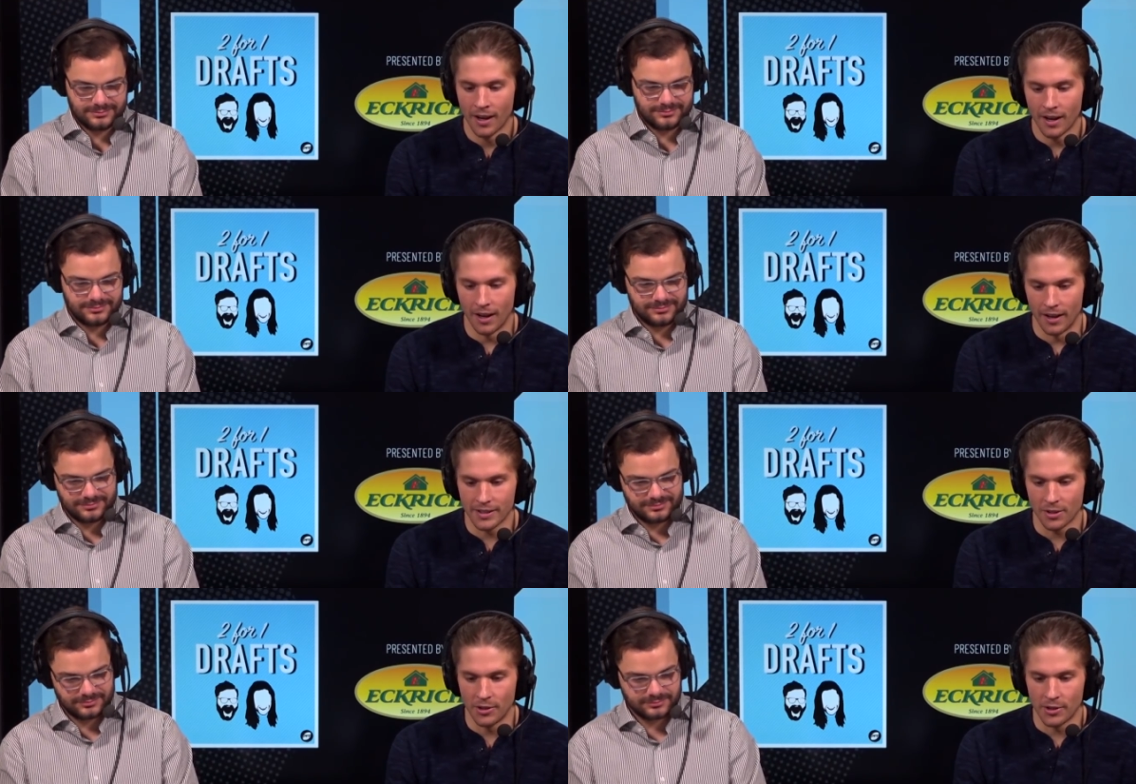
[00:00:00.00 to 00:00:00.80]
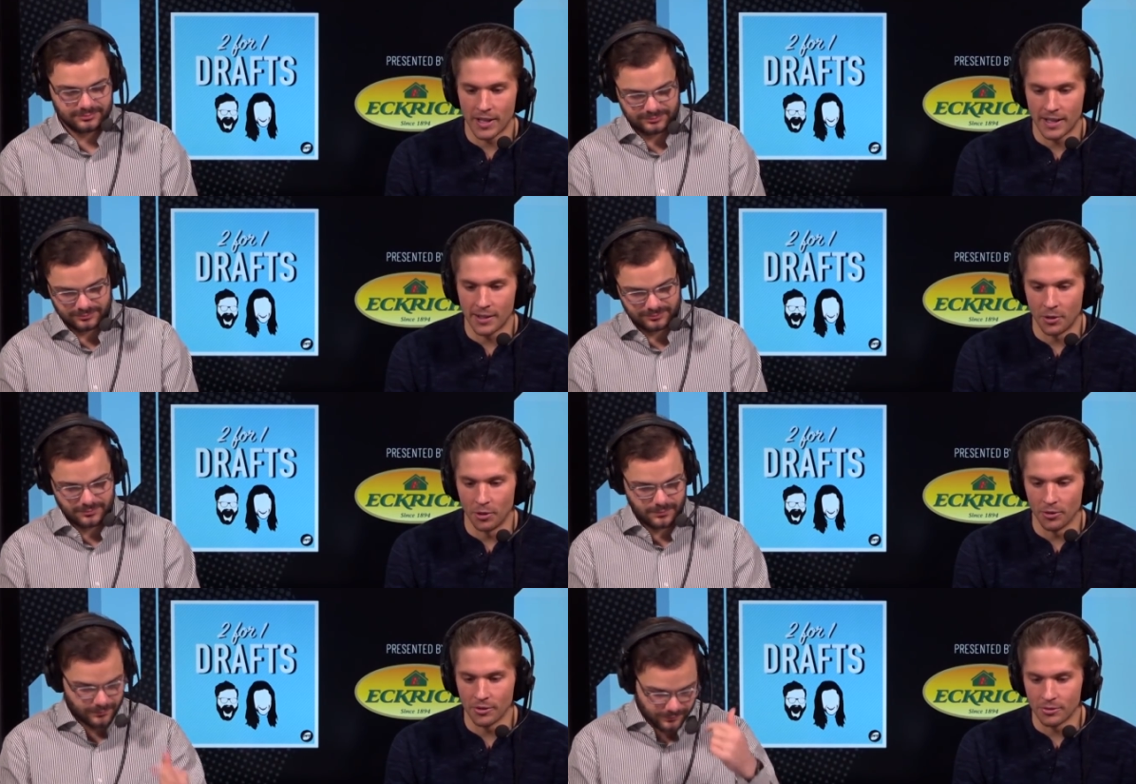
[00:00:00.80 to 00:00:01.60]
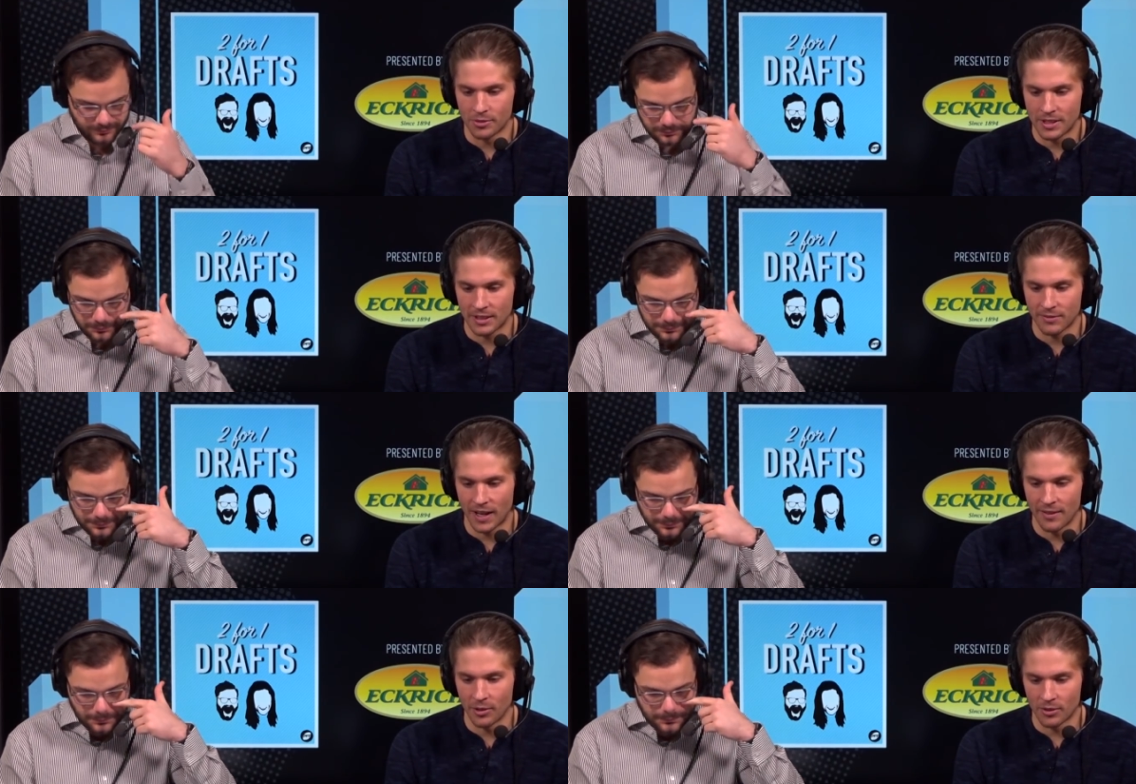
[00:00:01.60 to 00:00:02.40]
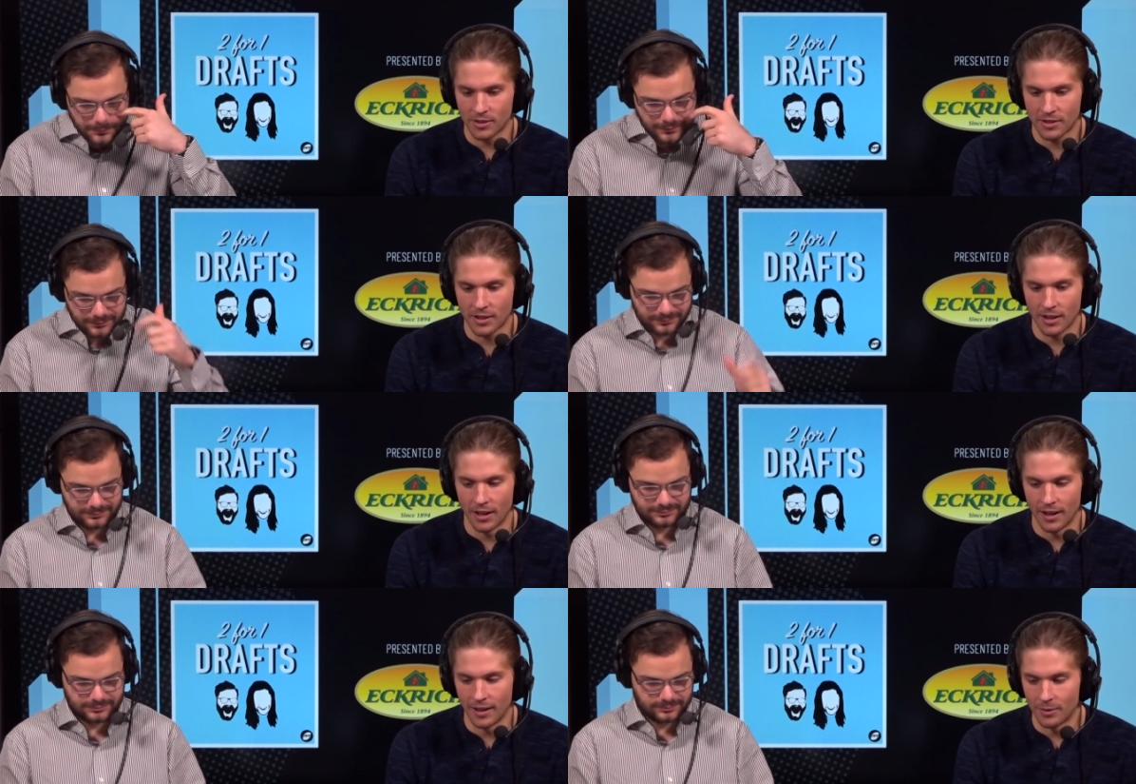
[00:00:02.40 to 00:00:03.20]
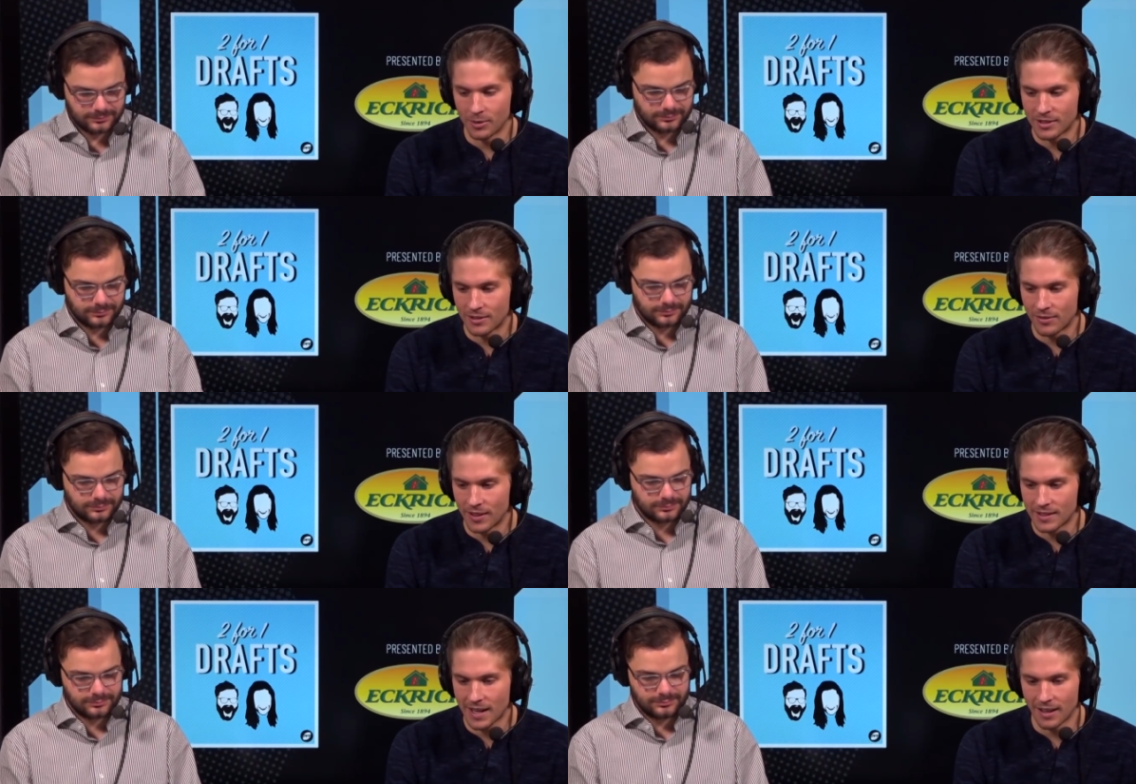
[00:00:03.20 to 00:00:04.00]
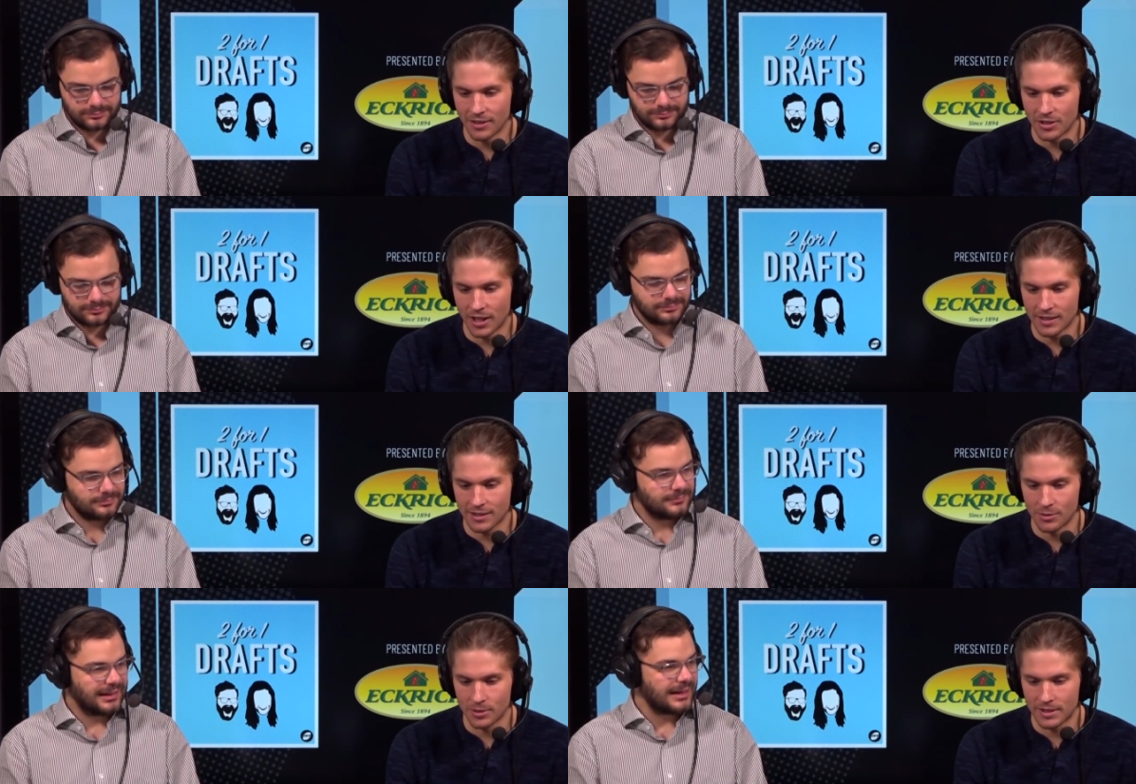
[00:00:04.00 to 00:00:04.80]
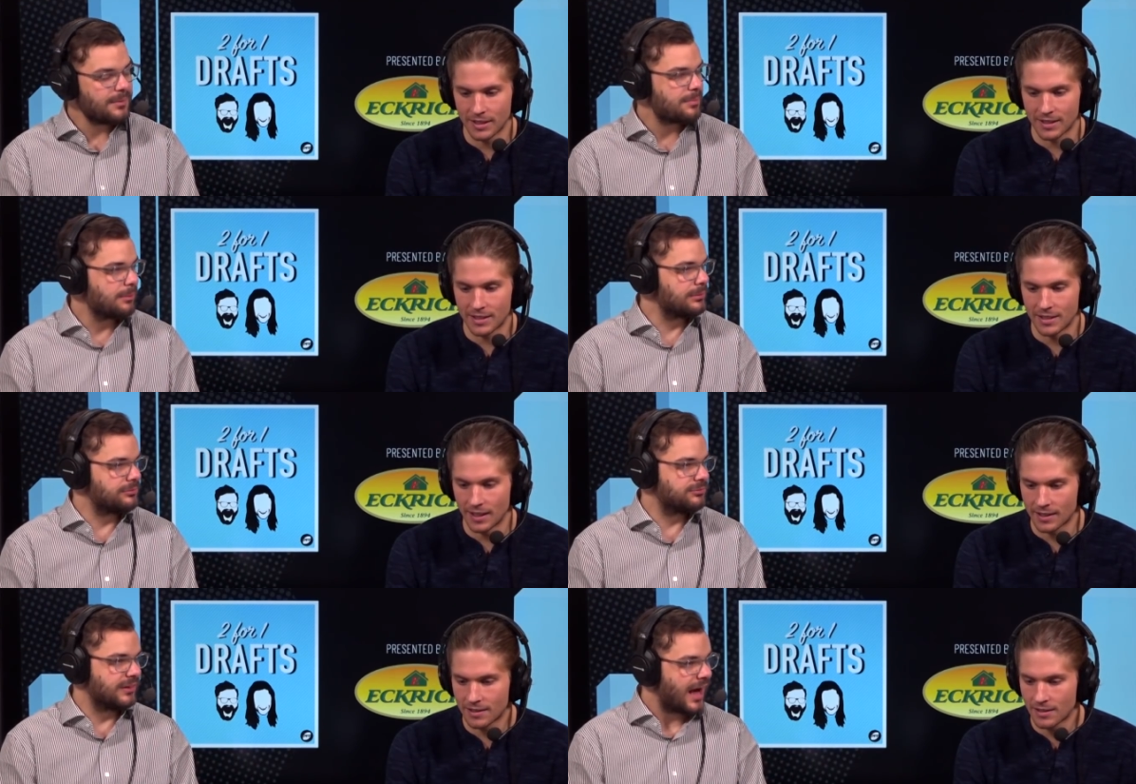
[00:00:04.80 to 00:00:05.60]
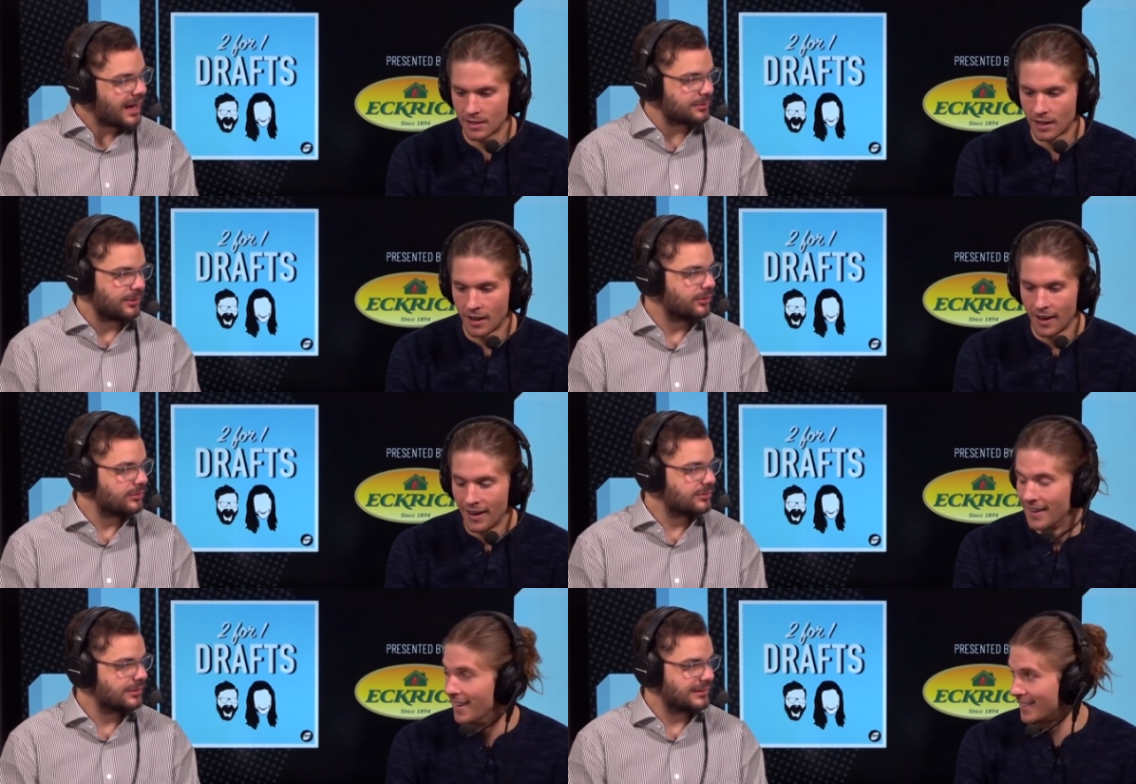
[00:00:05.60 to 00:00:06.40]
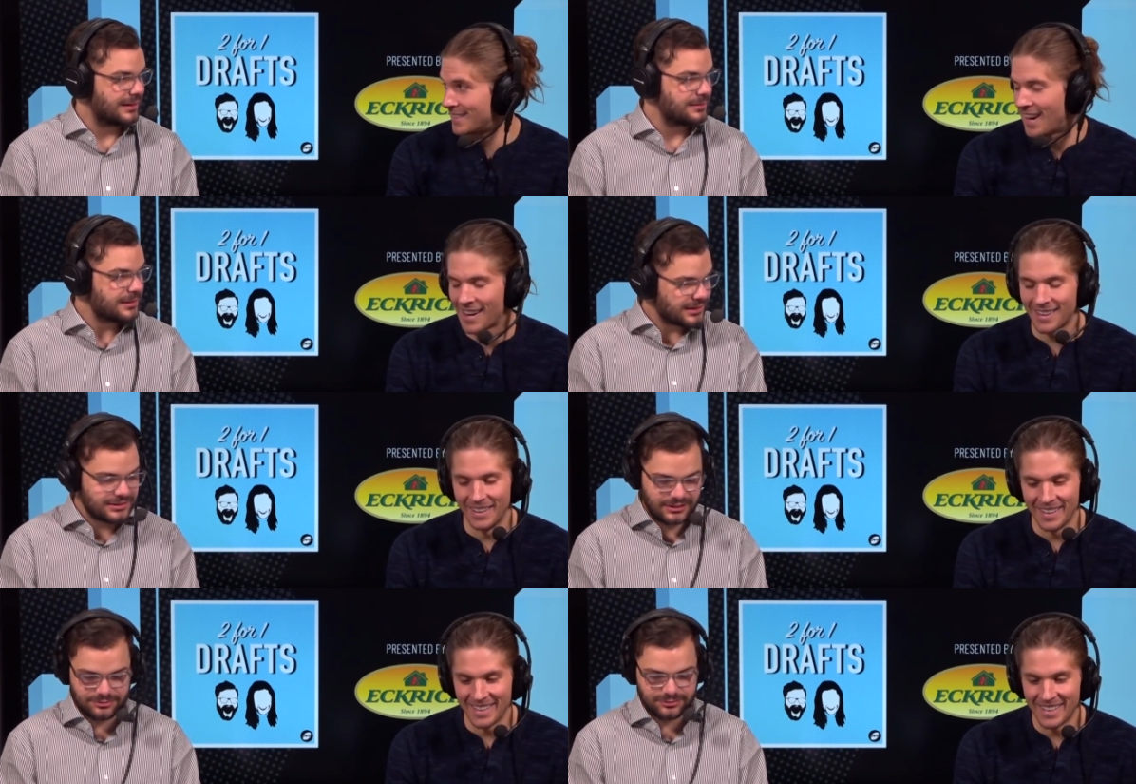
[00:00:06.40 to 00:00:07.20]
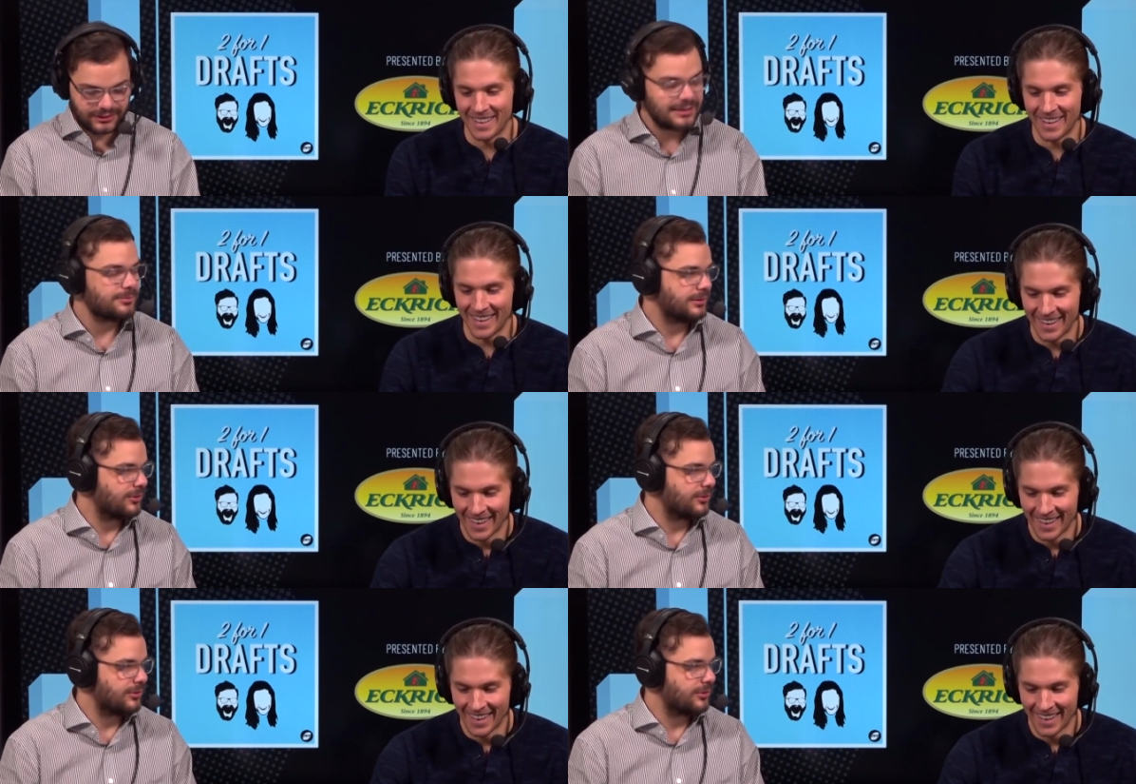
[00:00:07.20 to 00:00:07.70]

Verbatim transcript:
Speaker 1: uh, Antonio Gandy Golden, who's six five. There, uh, what's his face? Collin Johnson, who that guy might be able to fly with
Speaker 2: those. Like exactly. they, he could take flight yeah. with